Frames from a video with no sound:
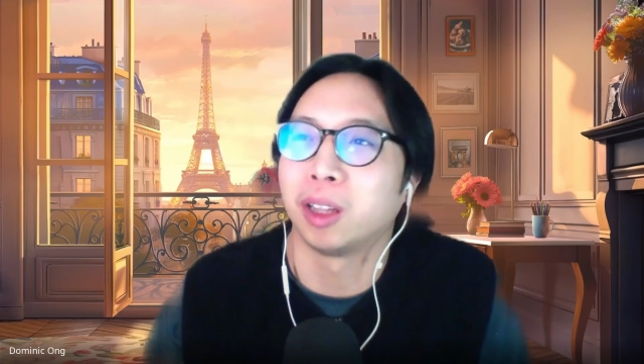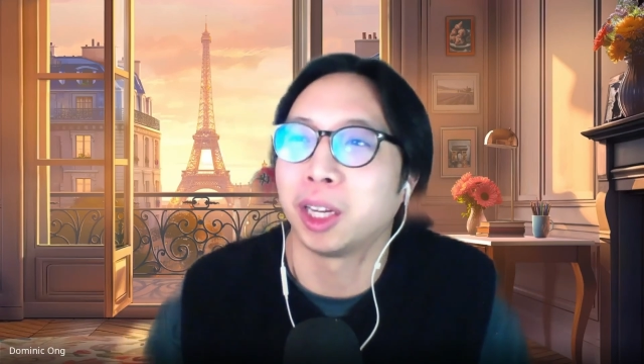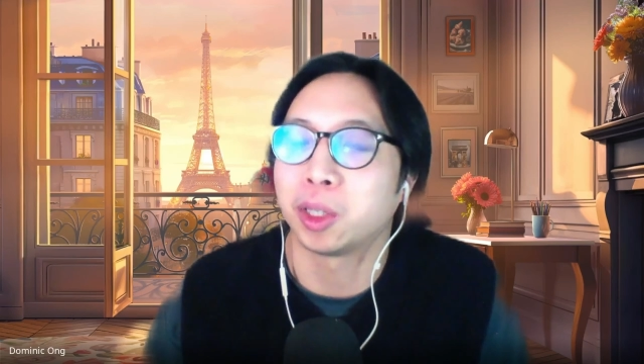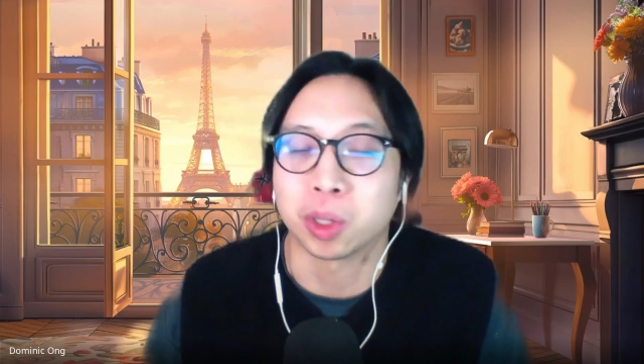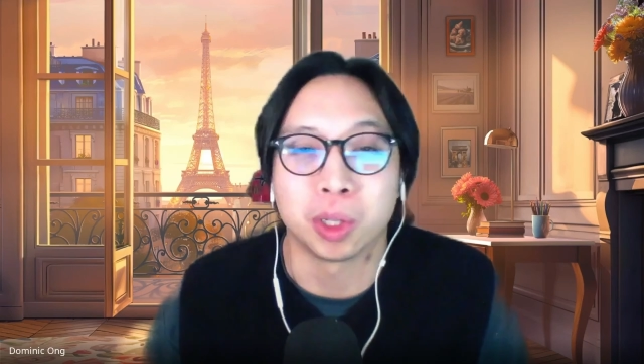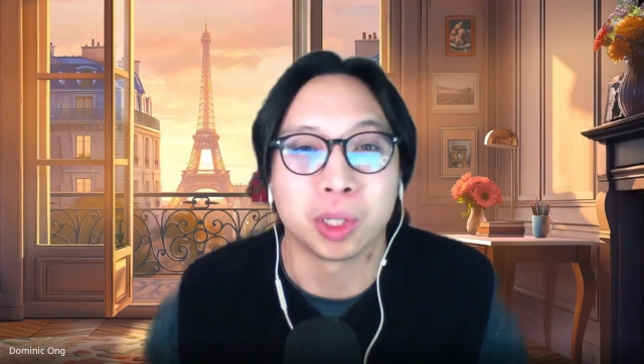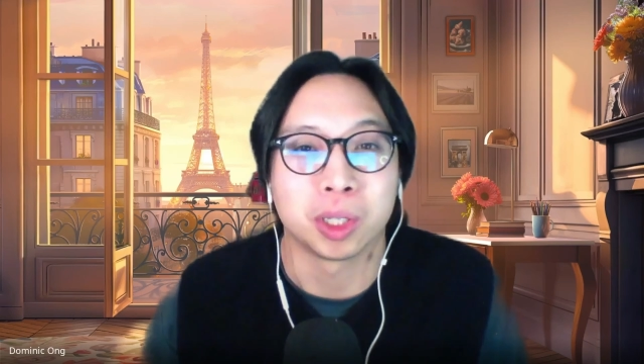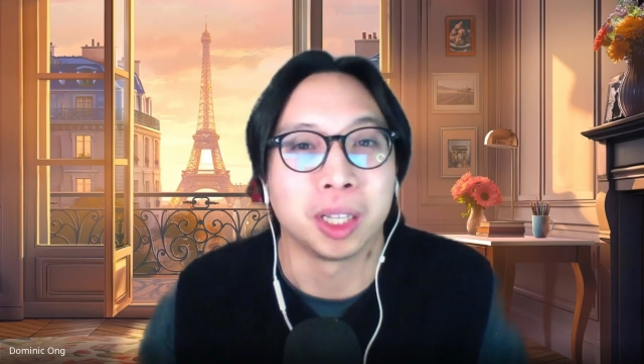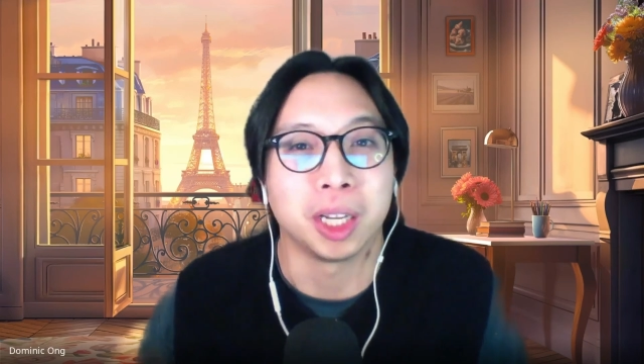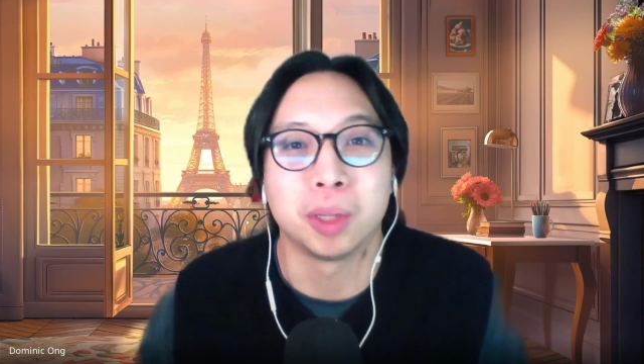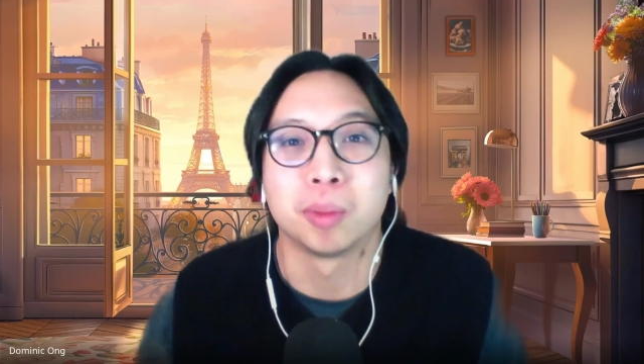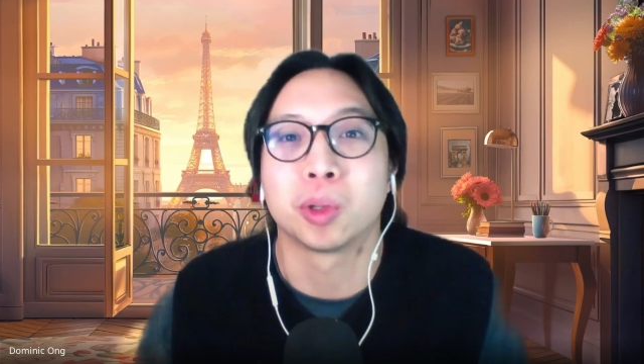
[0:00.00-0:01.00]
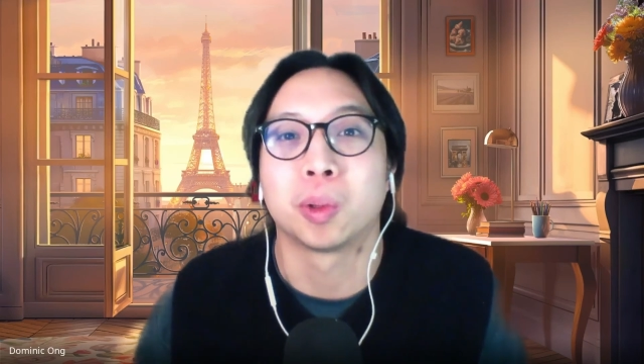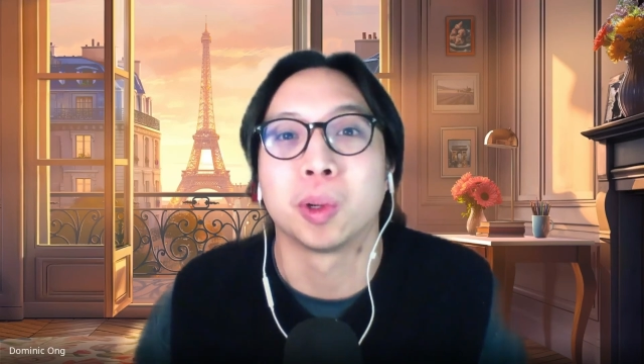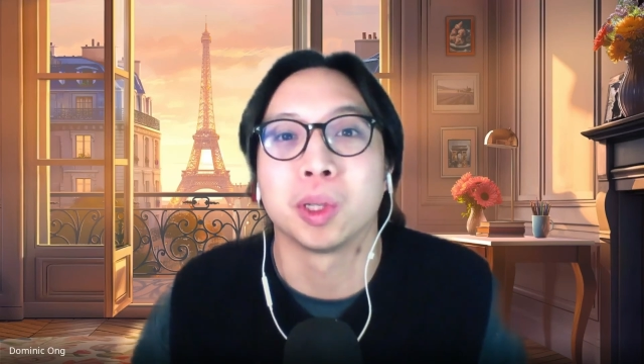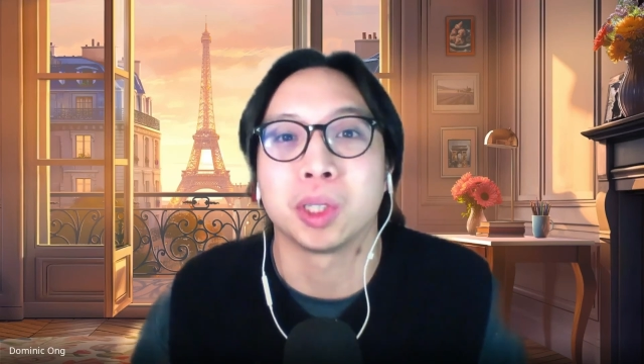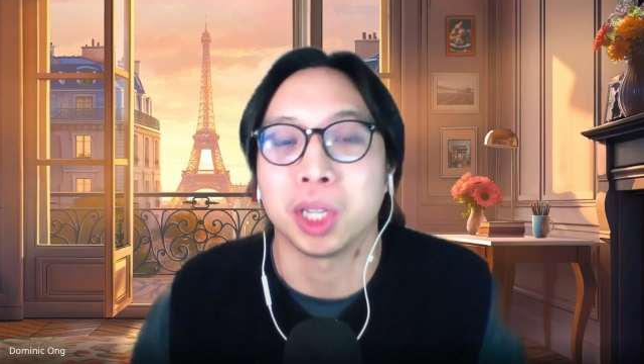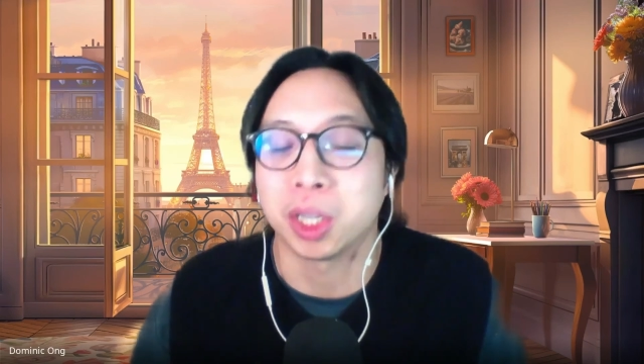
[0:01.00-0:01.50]
starting to lean
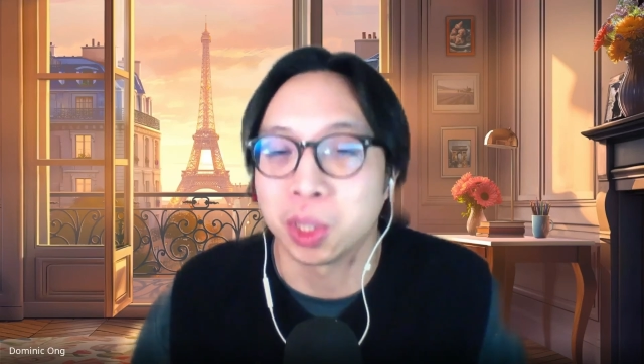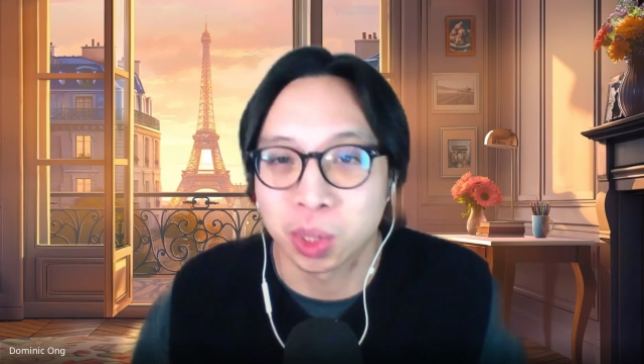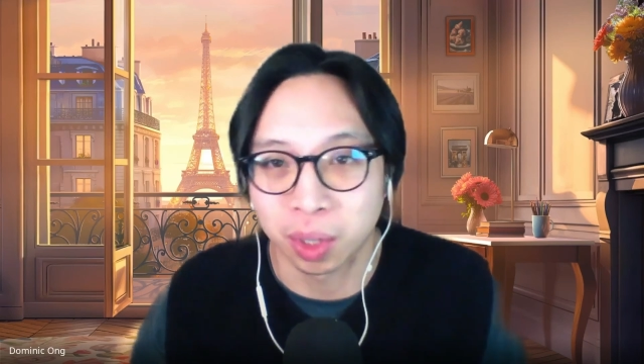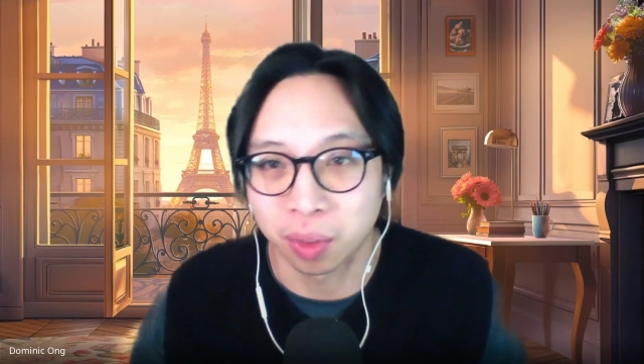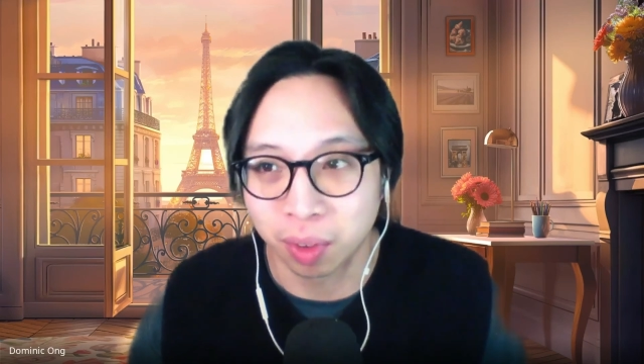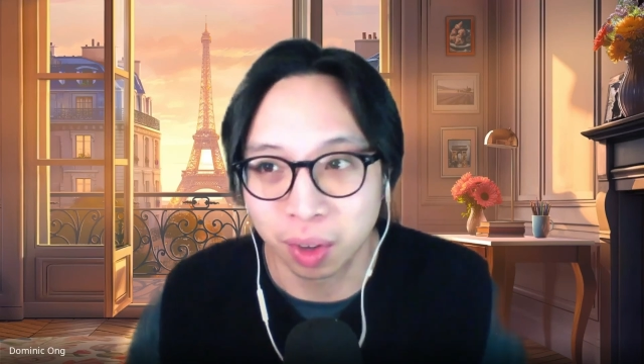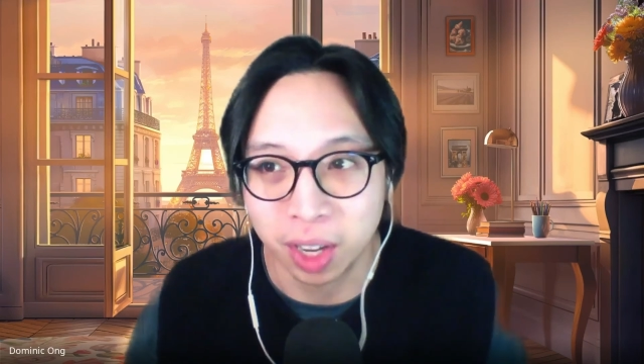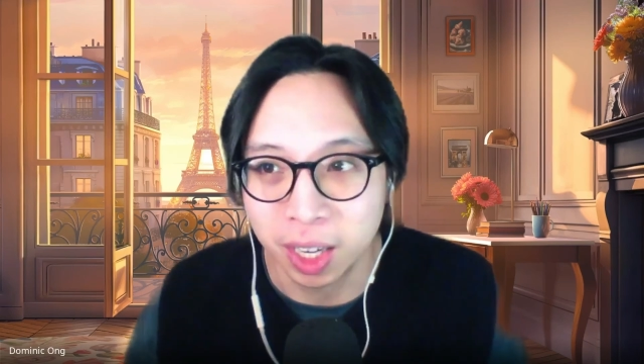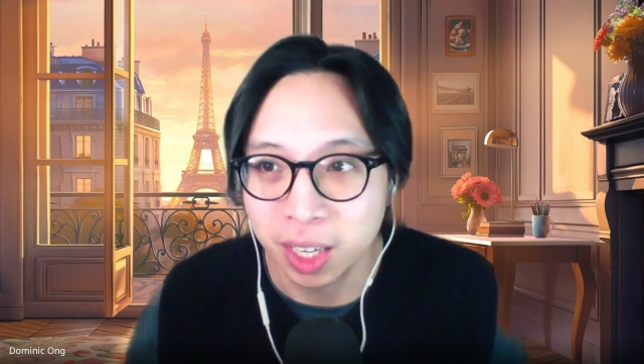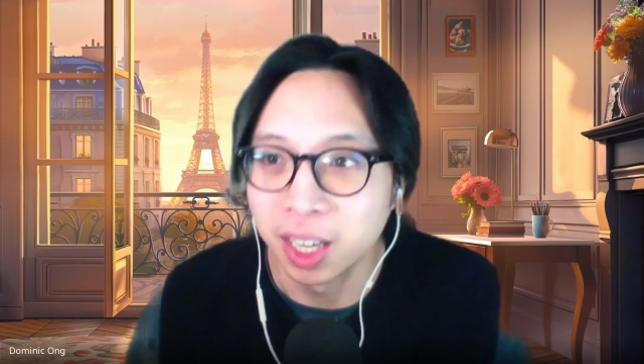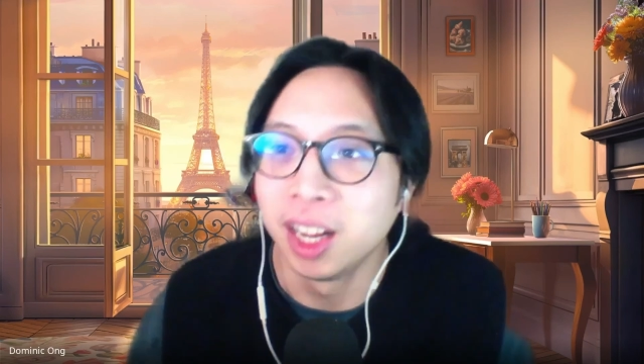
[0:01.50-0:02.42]
towards the conservative end.